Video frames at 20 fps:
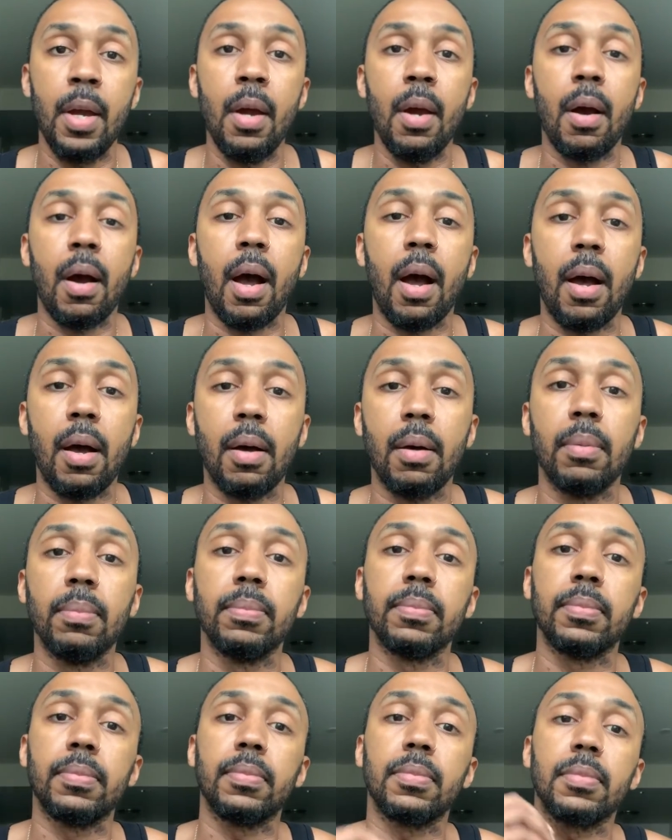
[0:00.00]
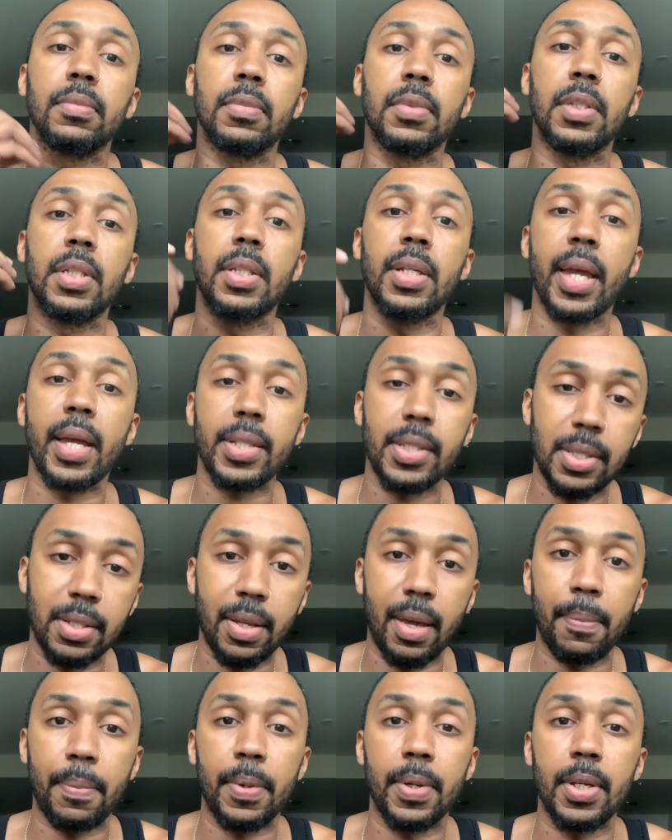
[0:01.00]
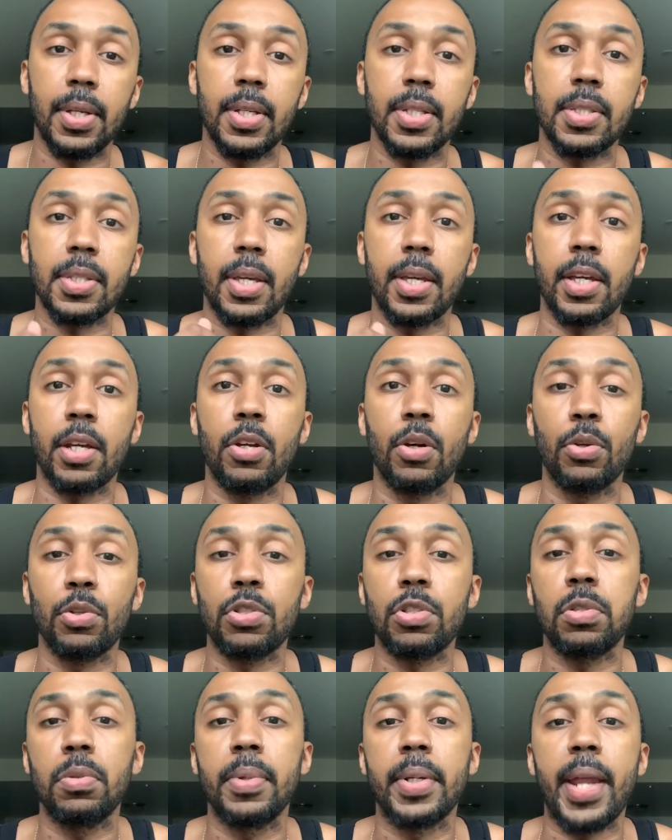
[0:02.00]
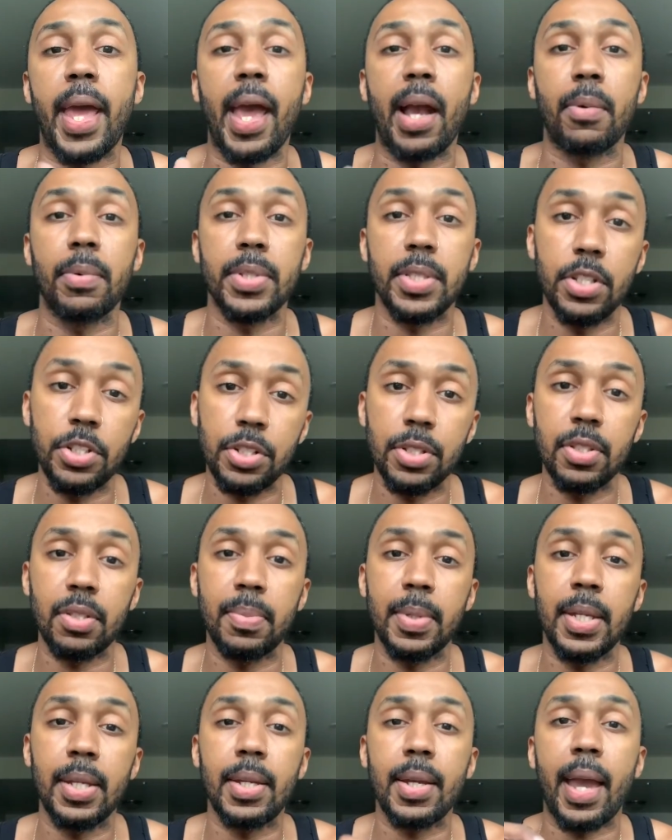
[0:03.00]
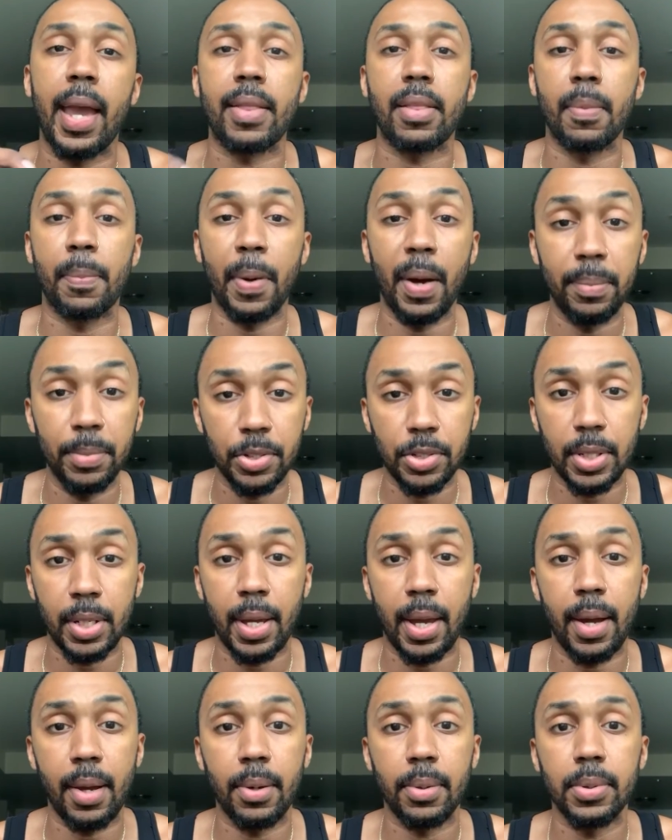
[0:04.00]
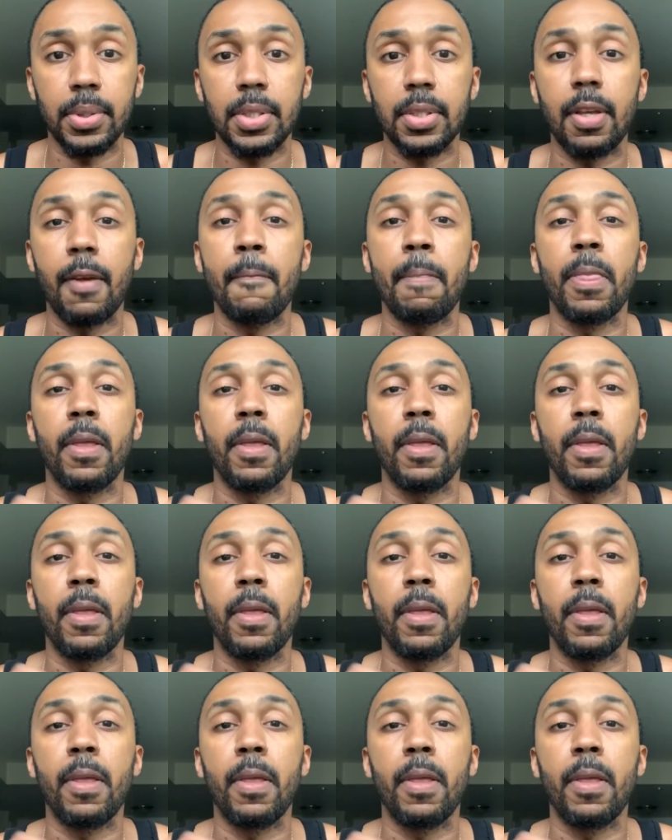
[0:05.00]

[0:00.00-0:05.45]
The next step is it goes to an acquisitions meeting at the publishing house.